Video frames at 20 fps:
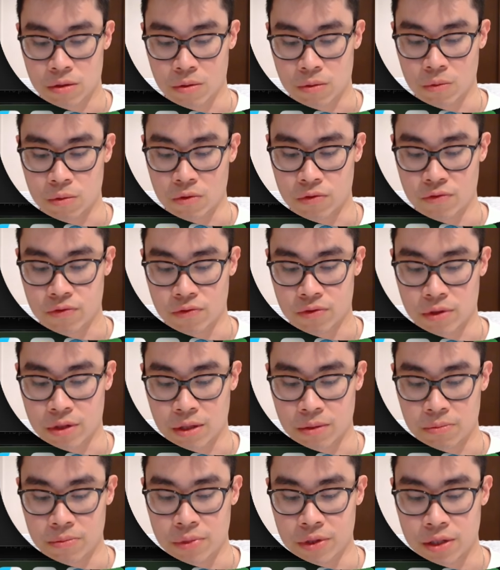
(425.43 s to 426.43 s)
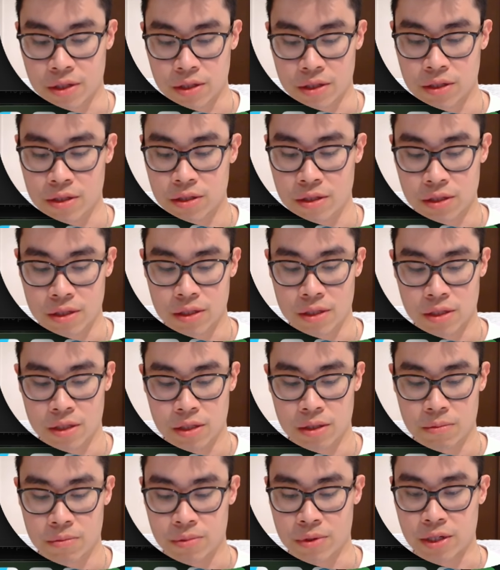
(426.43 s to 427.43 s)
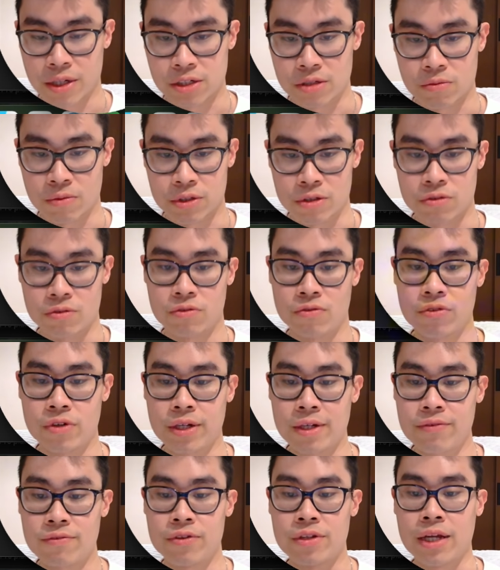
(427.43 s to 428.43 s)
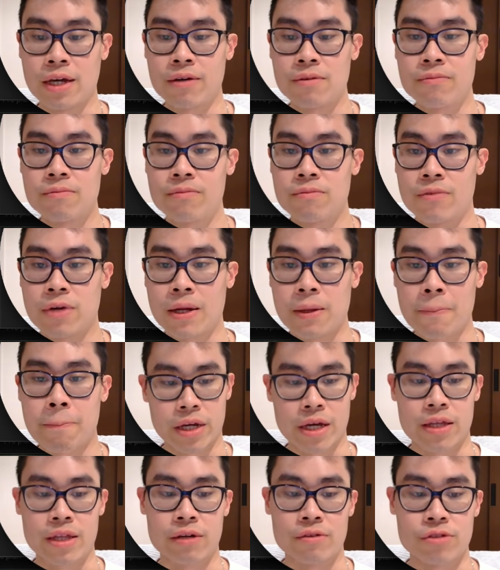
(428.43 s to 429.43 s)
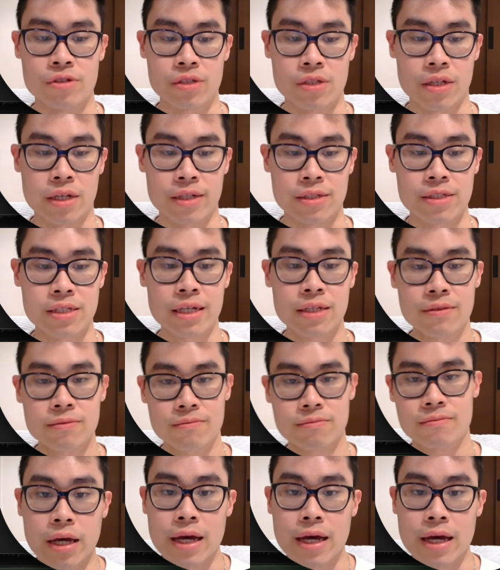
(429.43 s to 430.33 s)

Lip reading: with number plus 123 for now, right? And I'll just click send.